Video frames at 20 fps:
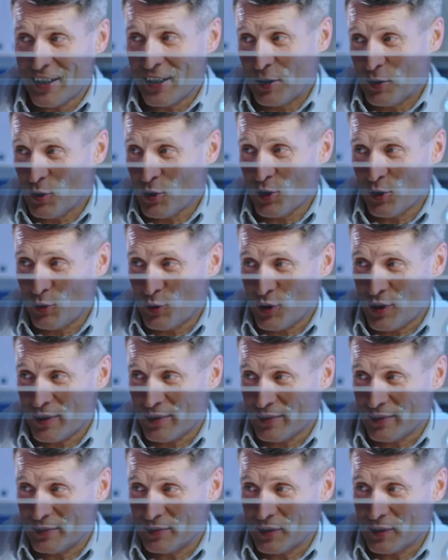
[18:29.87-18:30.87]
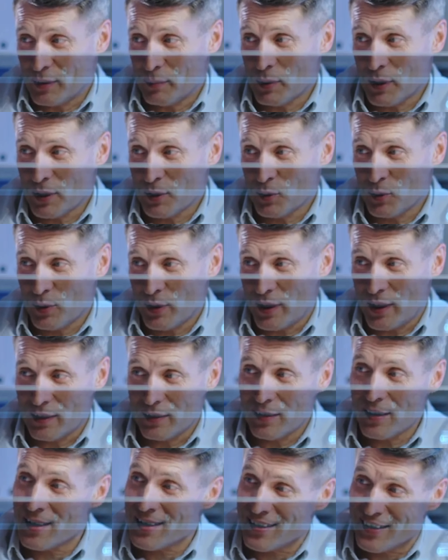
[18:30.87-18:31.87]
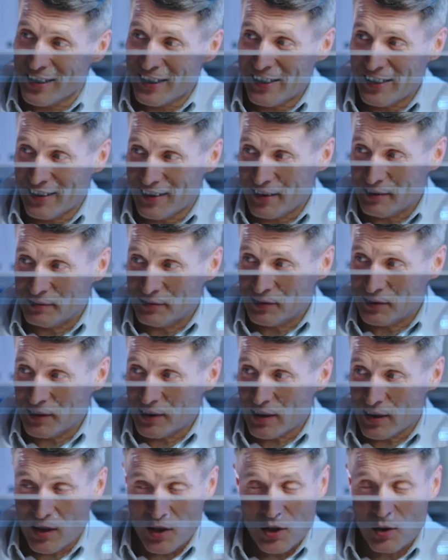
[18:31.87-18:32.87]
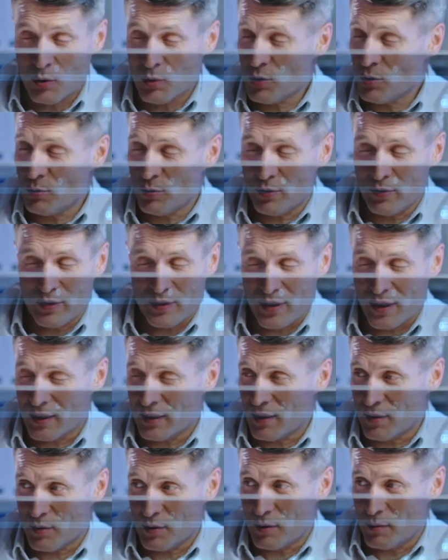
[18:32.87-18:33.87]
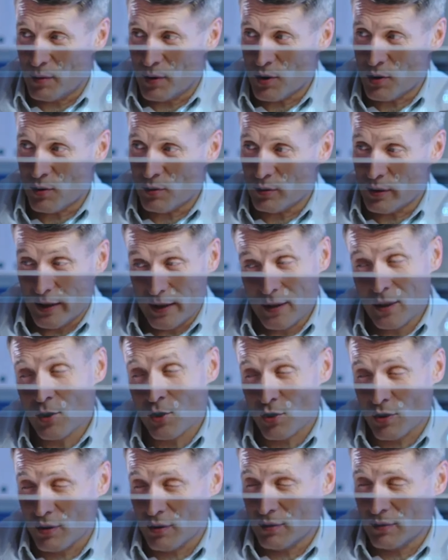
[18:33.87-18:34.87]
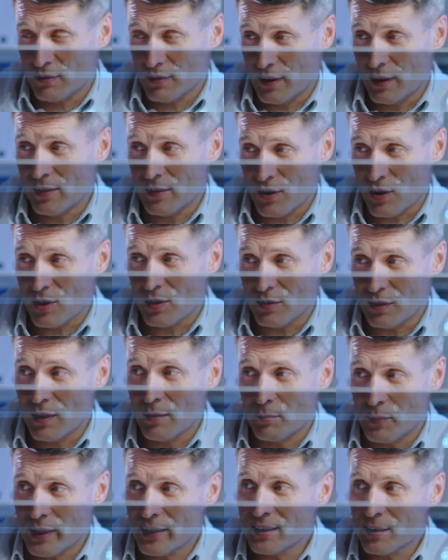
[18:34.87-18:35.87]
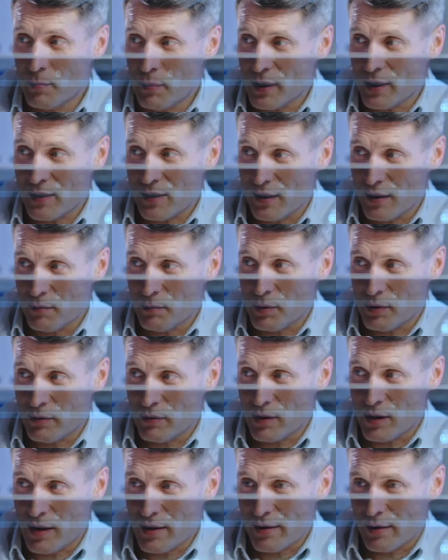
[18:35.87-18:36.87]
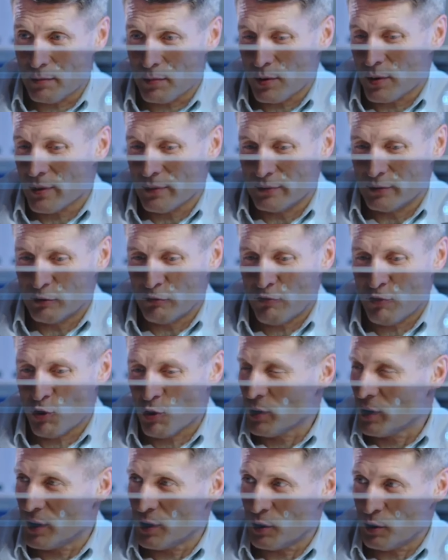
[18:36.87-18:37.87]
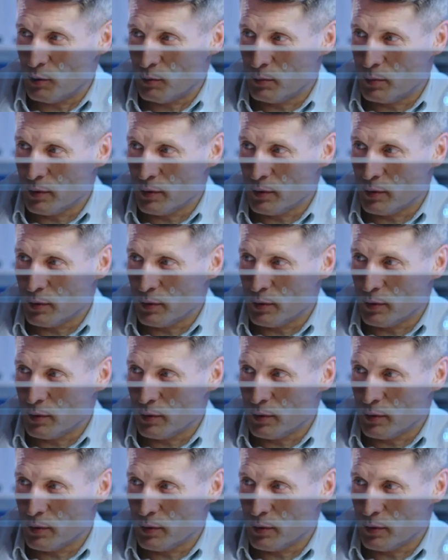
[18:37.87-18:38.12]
of genetics? Are these differences evidence of an extraterrestrial descent or do they simply represent unexplored areas of human genetic